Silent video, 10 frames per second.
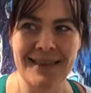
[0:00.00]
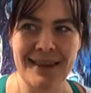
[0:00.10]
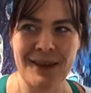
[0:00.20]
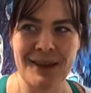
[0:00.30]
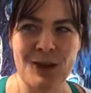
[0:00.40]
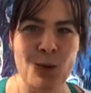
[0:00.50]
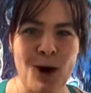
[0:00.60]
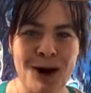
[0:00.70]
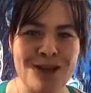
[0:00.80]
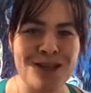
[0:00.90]
you
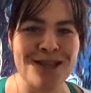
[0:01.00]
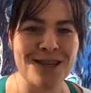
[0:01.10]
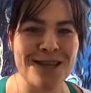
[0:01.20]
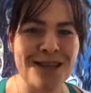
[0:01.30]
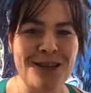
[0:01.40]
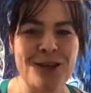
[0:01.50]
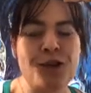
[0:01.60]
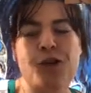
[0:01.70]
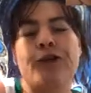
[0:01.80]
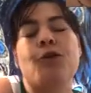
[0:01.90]
are just
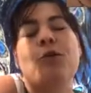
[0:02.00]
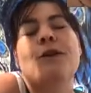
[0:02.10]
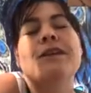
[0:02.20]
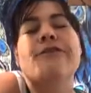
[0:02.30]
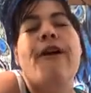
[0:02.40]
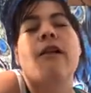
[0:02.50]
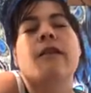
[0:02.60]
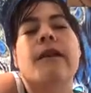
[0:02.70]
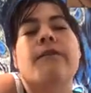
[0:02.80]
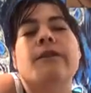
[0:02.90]
you get to fall
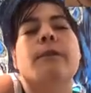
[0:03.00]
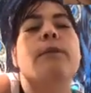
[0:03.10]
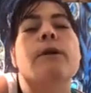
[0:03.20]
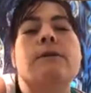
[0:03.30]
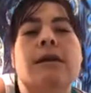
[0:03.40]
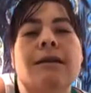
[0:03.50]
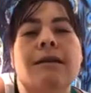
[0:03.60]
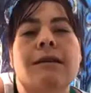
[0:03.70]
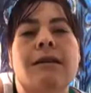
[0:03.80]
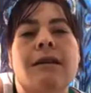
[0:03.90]
in love with the person.
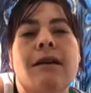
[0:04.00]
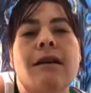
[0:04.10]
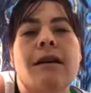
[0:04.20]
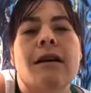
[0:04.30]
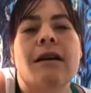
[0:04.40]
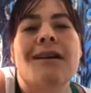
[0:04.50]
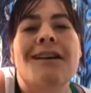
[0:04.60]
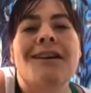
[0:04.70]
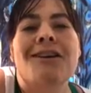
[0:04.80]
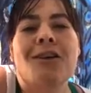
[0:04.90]

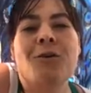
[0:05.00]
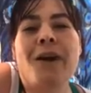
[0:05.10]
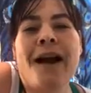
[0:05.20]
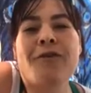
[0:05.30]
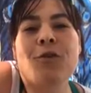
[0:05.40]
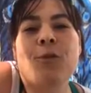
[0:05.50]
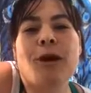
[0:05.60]
You don't have to worry about